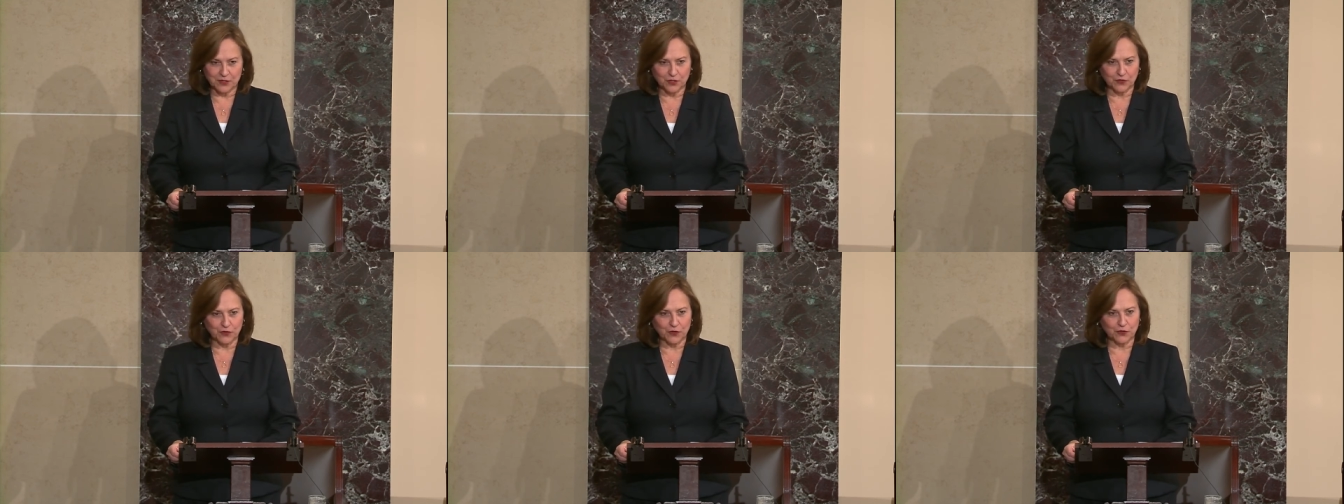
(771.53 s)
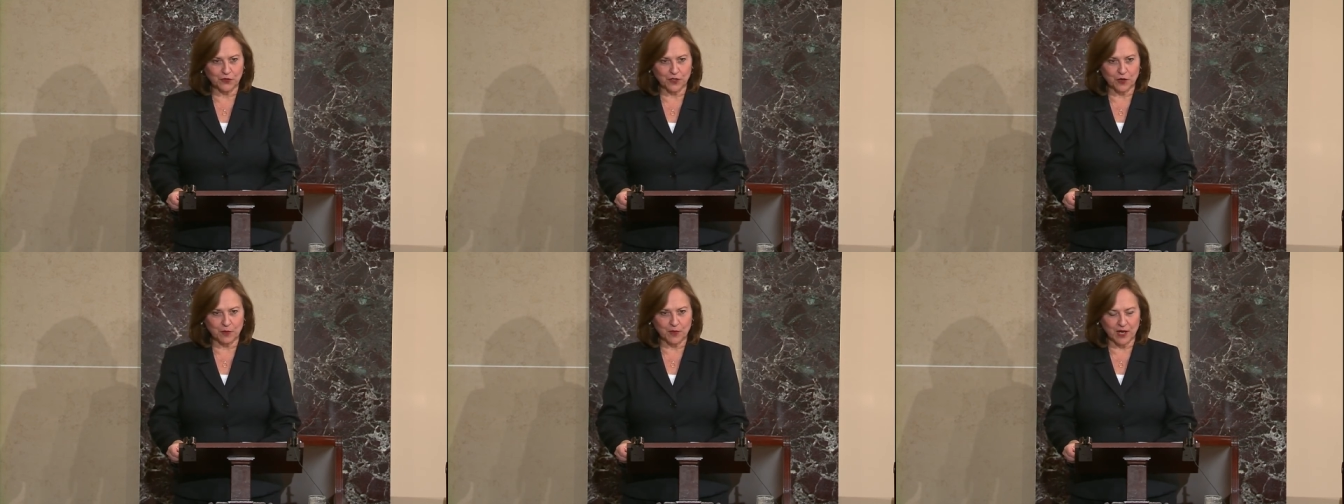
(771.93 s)
to
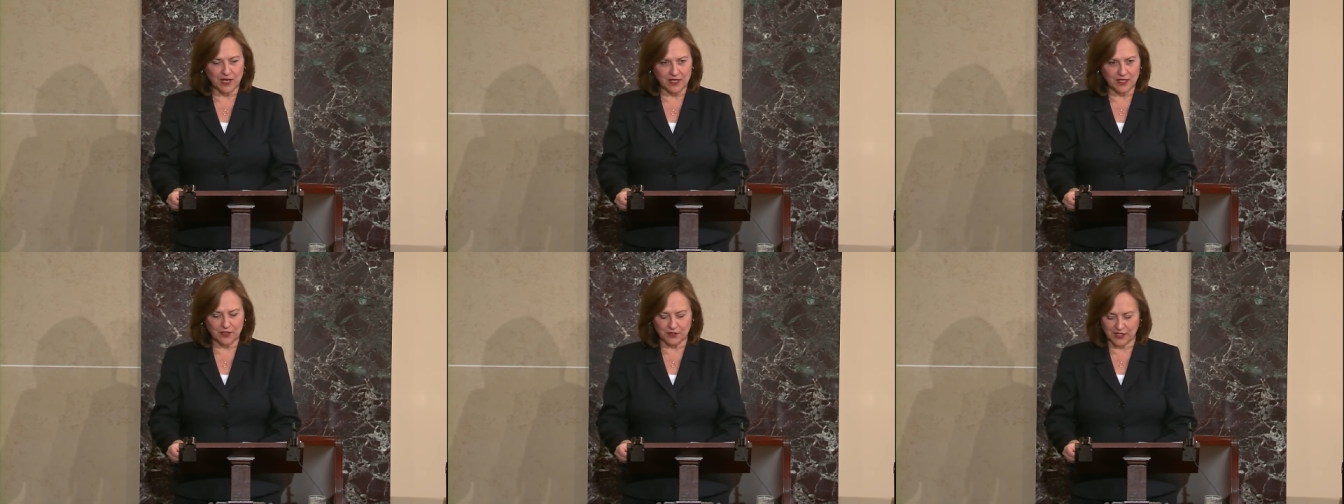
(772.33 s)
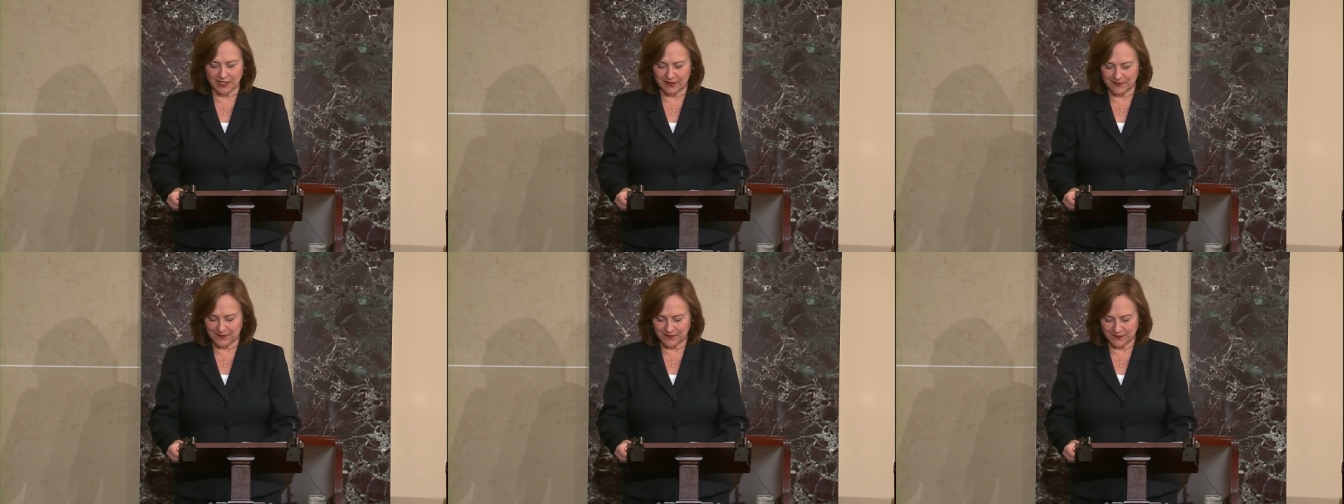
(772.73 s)
fulfill my
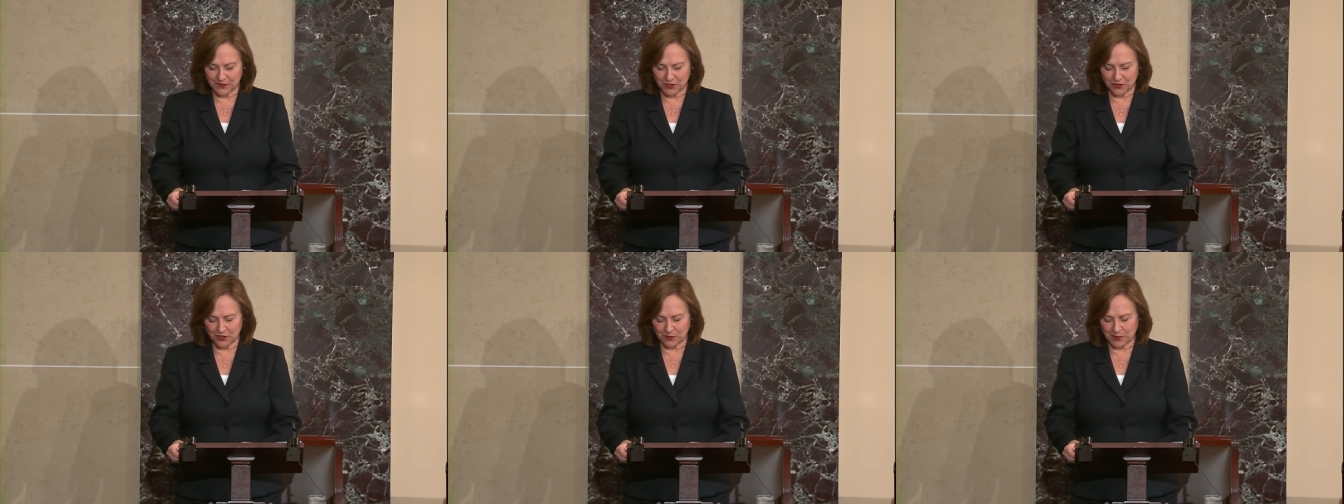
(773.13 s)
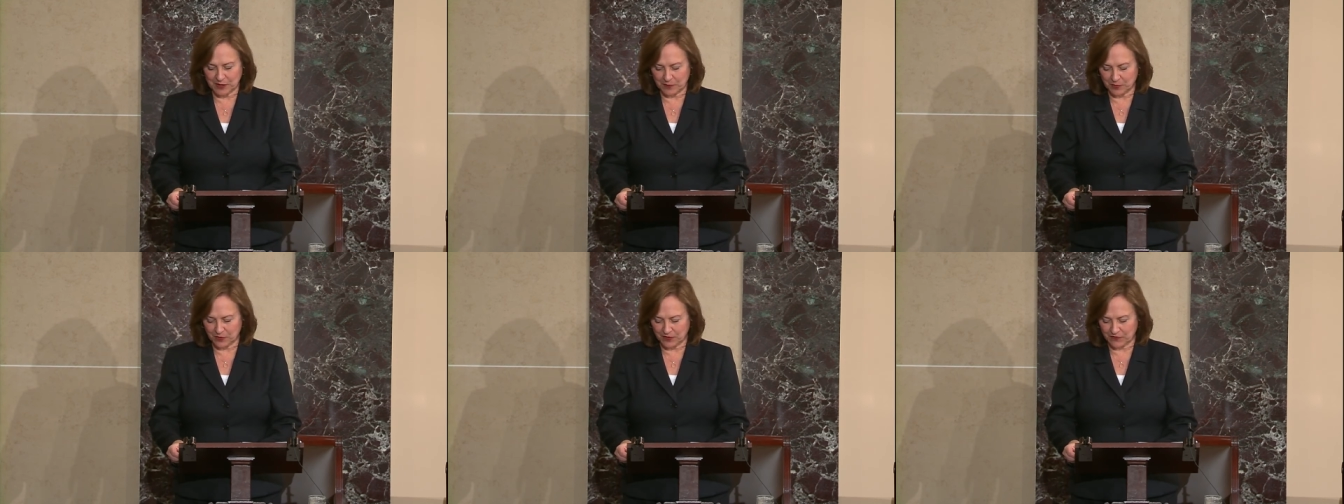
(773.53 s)
duty to the
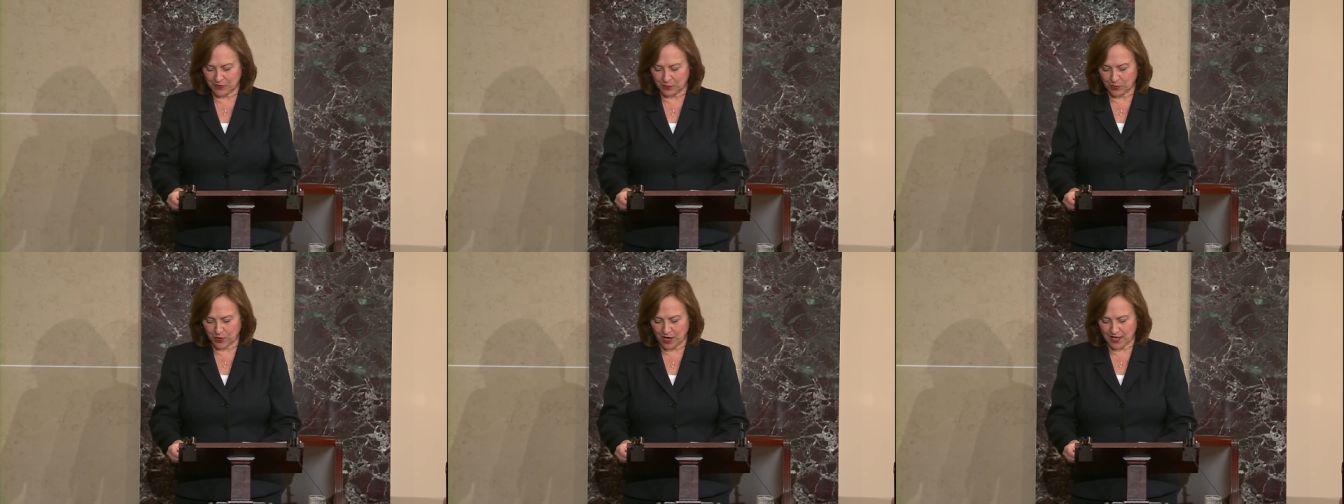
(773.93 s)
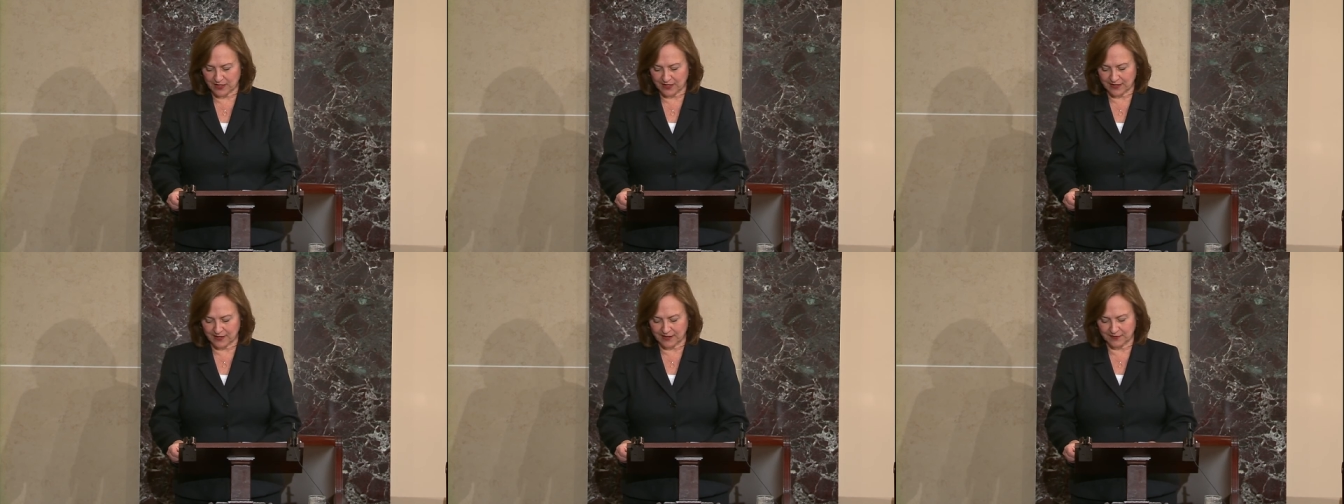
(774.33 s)
people of
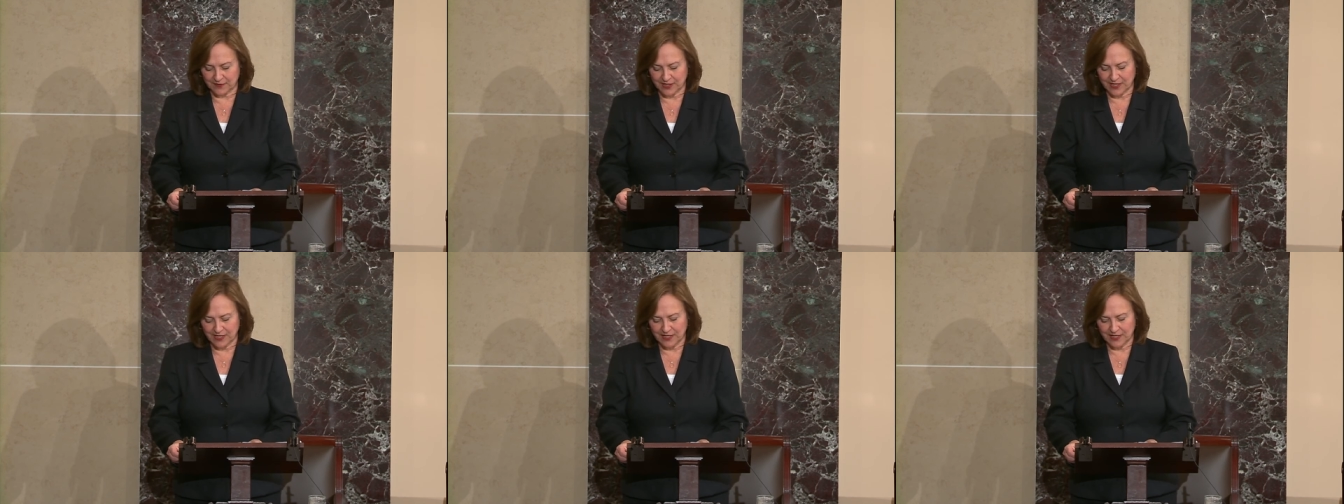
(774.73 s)
Nebraska